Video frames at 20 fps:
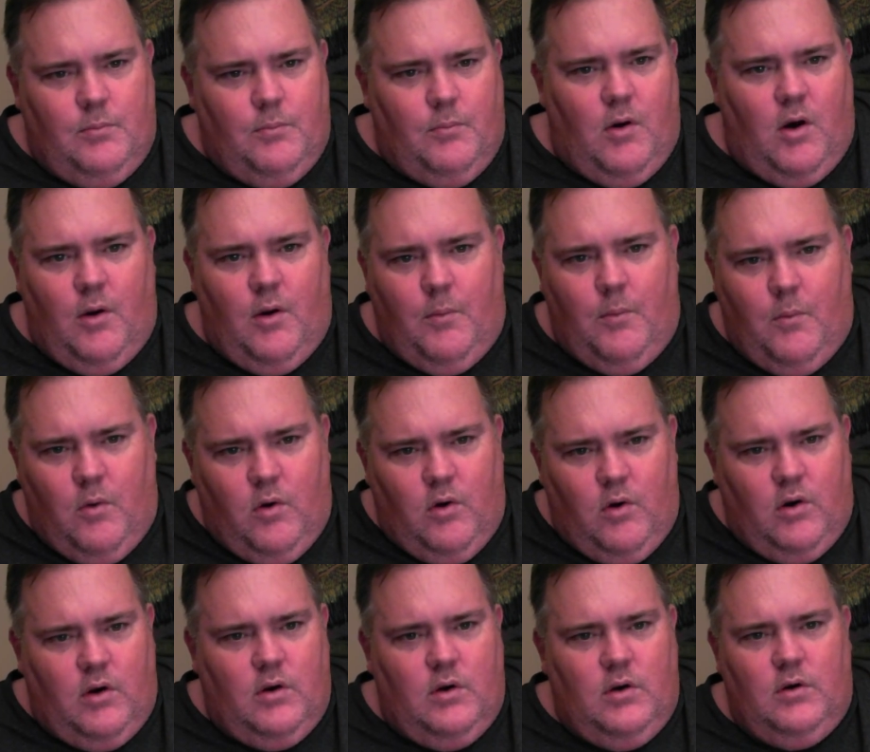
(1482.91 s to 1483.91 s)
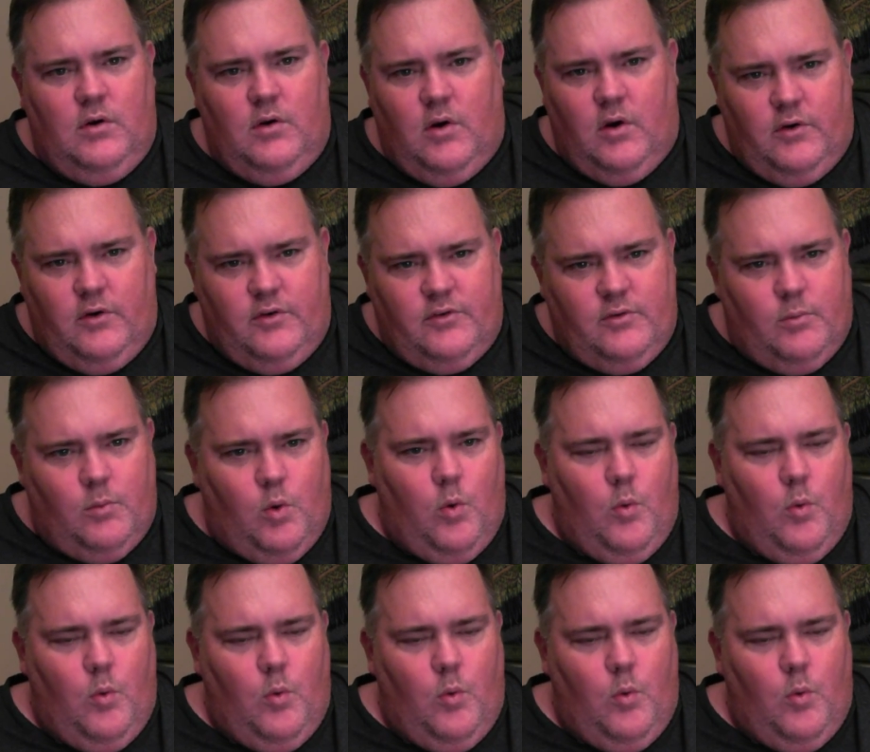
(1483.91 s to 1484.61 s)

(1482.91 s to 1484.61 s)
are more noticeable.